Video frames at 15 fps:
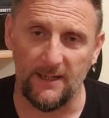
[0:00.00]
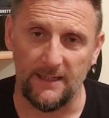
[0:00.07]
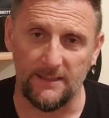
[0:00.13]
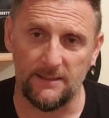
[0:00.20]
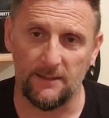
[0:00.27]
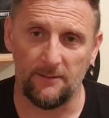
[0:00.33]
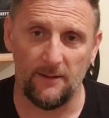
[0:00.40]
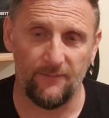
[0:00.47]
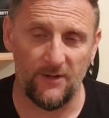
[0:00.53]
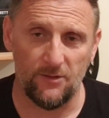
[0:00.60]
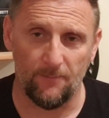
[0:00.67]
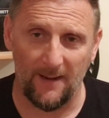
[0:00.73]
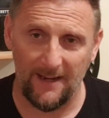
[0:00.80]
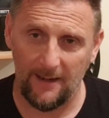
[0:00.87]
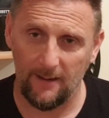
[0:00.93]
and this
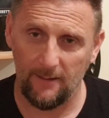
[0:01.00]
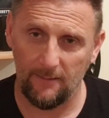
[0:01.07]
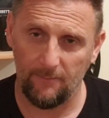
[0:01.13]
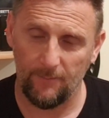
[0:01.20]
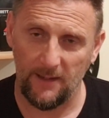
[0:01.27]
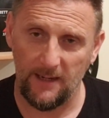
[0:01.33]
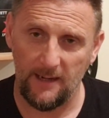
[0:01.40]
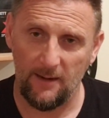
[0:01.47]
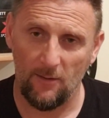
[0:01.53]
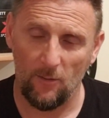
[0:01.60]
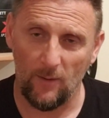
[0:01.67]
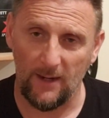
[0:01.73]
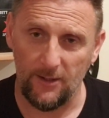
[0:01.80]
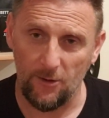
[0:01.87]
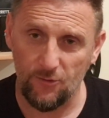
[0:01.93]
might be
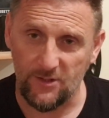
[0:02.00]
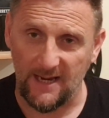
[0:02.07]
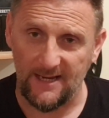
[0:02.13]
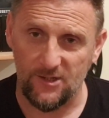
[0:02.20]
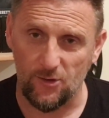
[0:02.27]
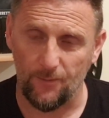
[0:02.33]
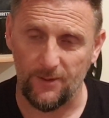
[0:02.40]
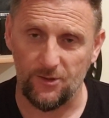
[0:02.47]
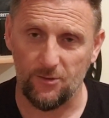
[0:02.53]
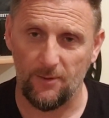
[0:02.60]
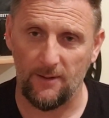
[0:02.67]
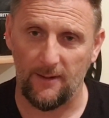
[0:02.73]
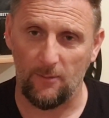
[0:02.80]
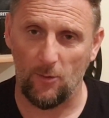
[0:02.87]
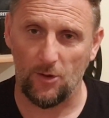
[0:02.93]
where you guys come into
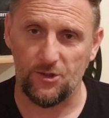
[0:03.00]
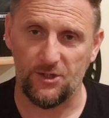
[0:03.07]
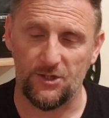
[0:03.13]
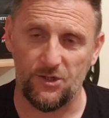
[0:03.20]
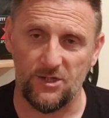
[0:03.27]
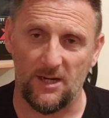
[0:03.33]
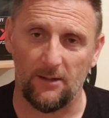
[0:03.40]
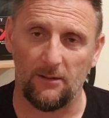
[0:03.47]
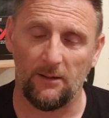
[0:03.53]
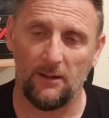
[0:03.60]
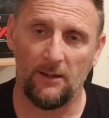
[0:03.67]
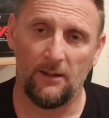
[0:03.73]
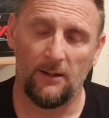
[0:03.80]
it that watch this channel.